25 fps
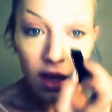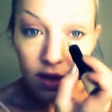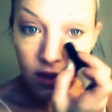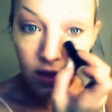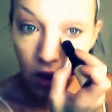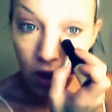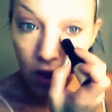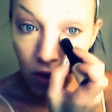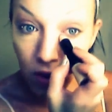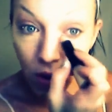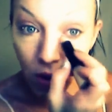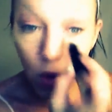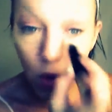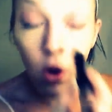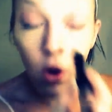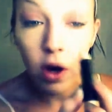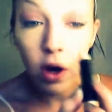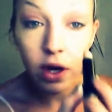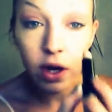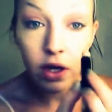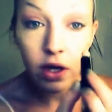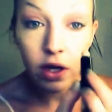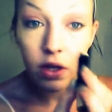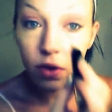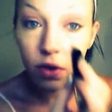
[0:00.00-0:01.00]
So,
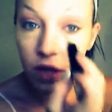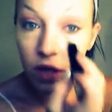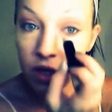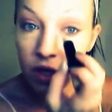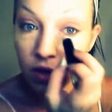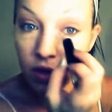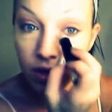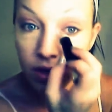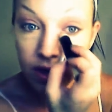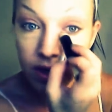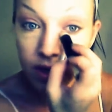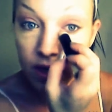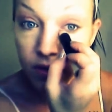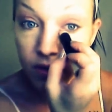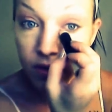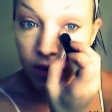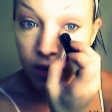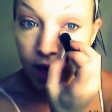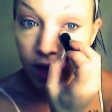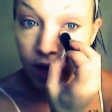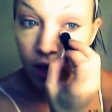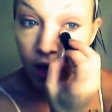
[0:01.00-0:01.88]
or you can do it this way.